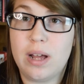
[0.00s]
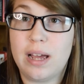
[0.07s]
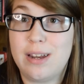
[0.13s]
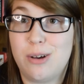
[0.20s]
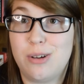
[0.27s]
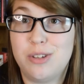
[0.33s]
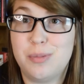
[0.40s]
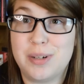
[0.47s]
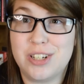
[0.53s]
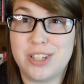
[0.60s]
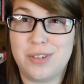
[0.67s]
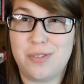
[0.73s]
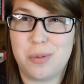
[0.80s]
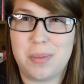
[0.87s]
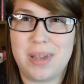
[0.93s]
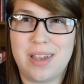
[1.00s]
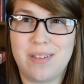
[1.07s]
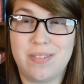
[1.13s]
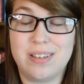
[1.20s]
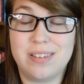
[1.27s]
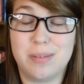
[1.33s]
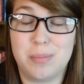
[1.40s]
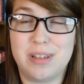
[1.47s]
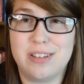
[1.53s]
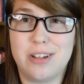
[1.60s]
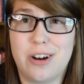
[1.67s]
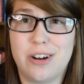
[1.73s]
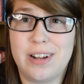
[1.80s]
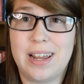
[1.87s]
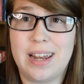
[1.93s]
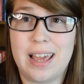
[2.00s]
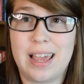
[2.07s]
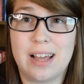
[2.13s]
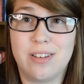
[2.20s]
I know, especially for me, if something is hard-hitting,